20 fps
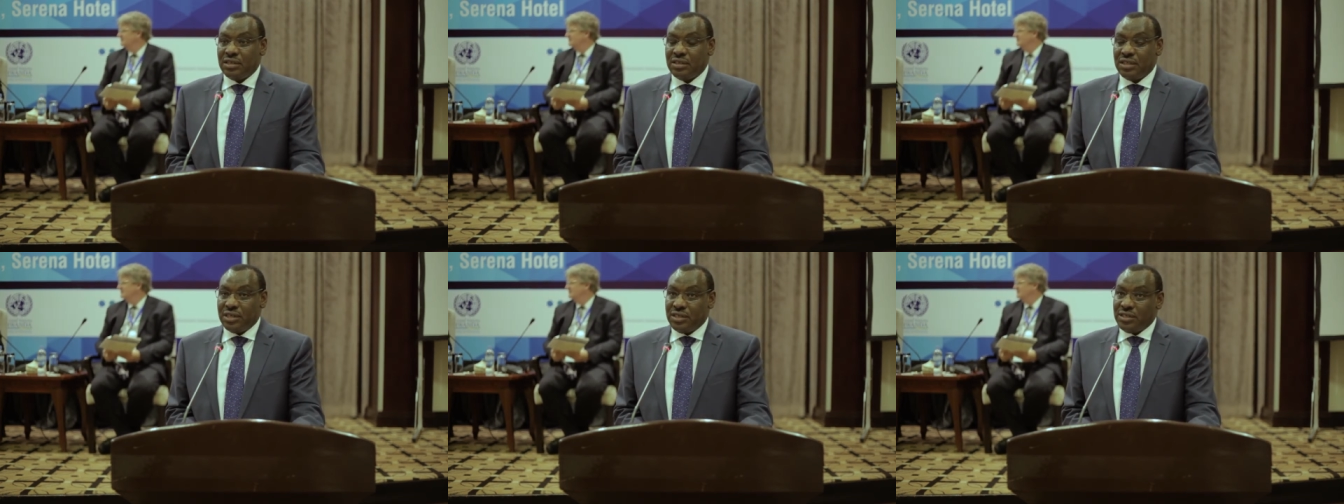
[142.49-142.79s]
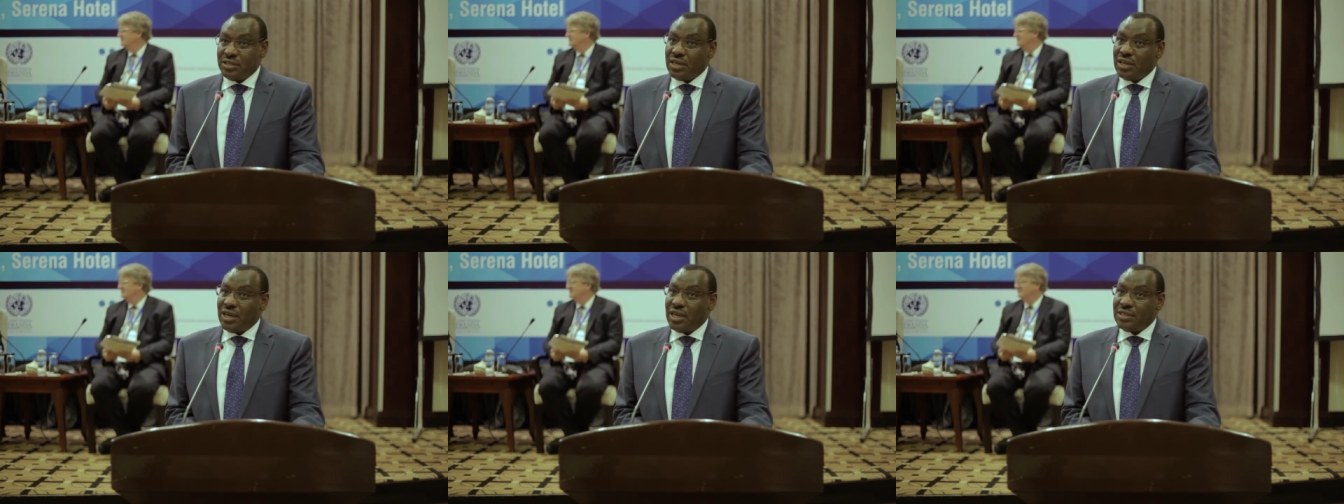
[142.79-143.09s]

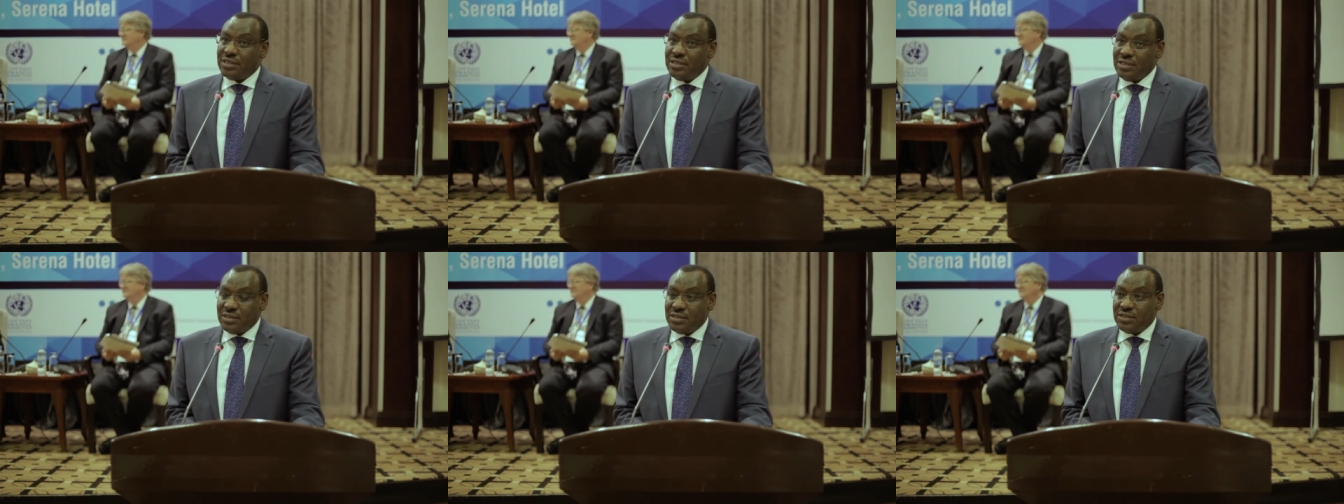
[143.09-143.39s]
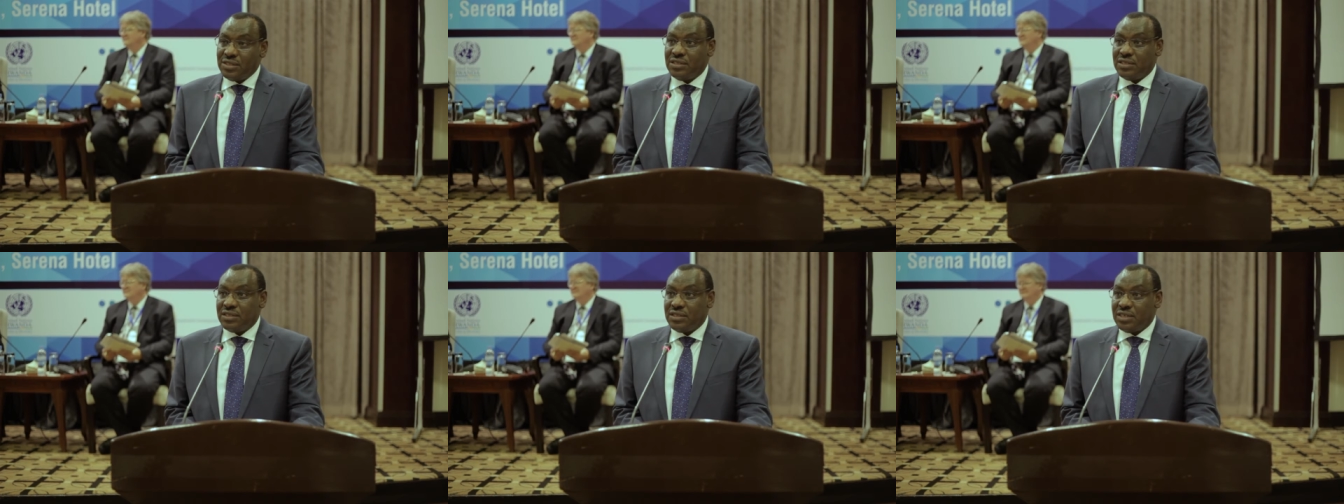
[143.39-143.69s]
that at
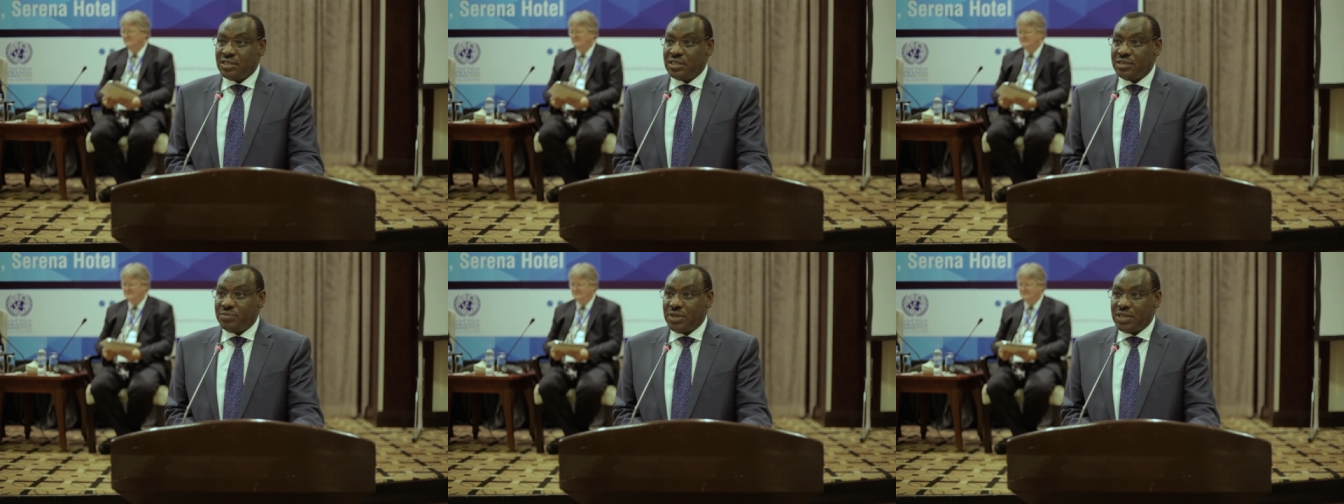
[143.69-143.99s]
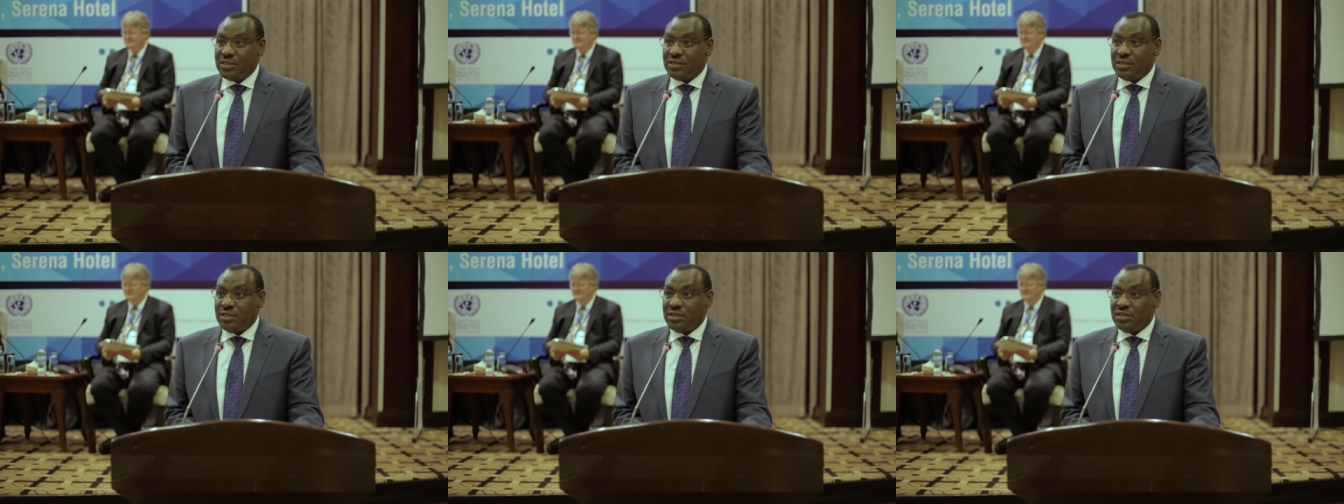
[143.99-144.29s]
least
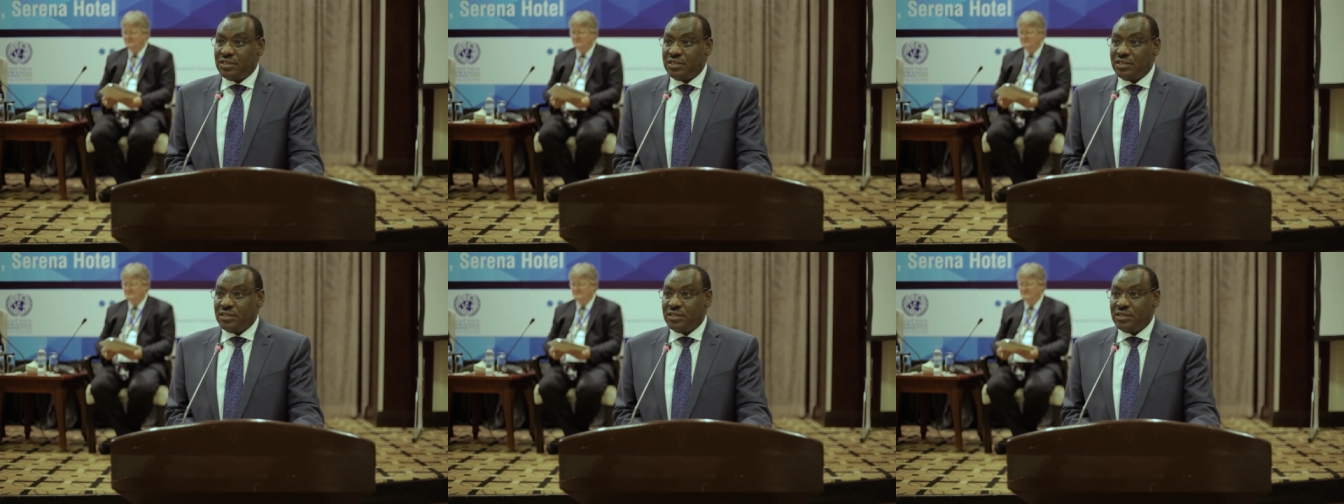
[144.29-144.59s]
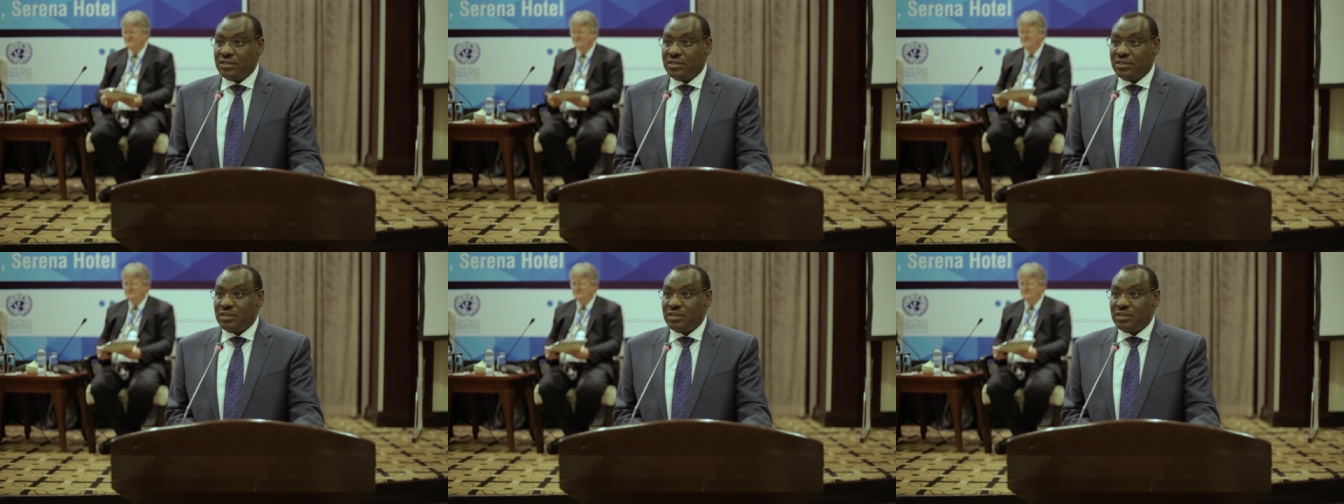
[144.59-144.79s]
30%